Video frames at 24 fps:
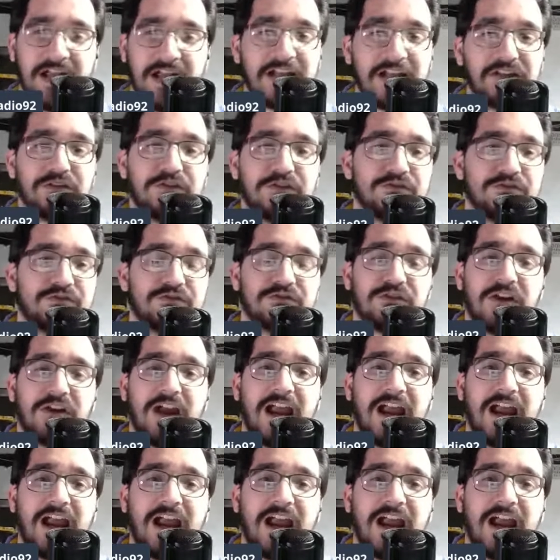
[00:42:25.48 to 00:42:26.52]
I don't know. I
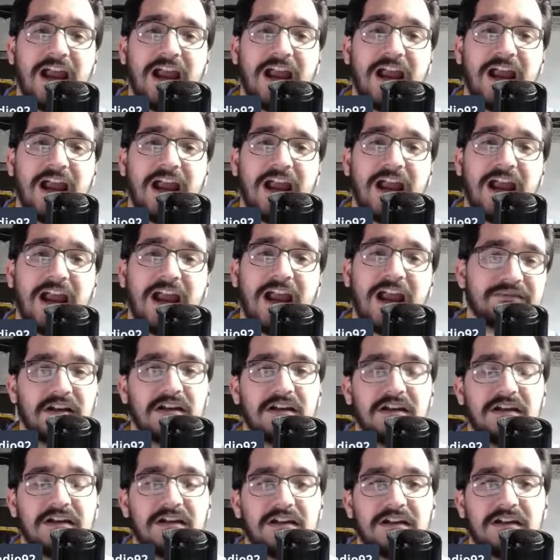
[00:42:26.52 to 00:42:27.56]
lose track of